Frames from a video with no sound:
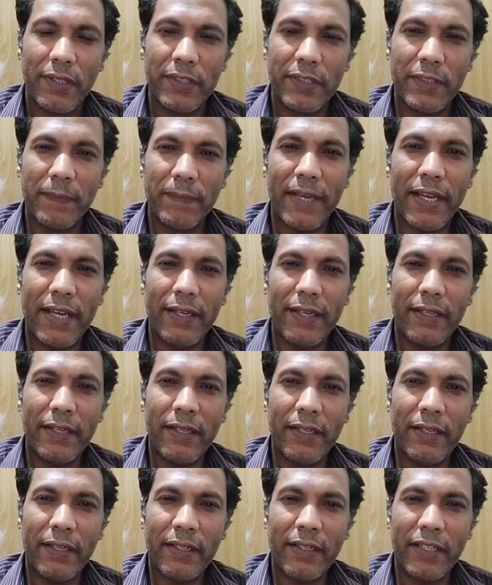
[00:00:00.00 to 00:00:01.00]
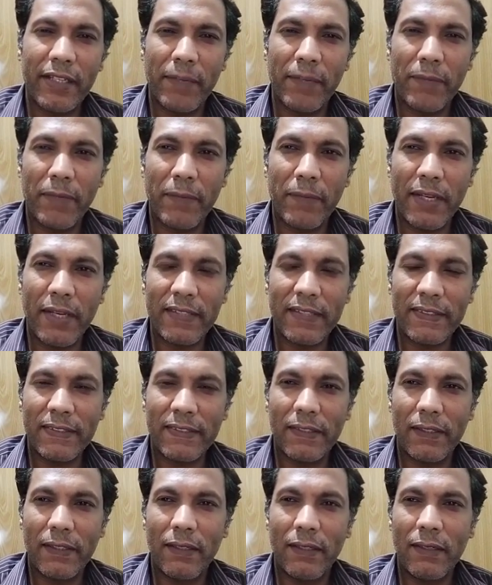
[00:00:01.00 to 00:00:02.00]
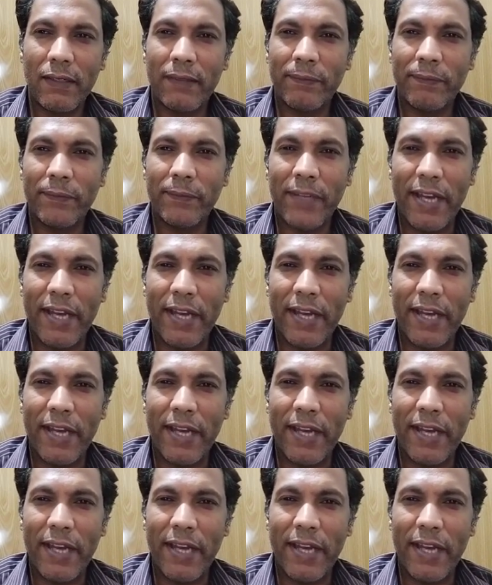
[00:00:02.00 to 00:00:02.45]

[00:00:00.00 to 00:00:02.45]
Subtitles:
Yemane Gebremeskel,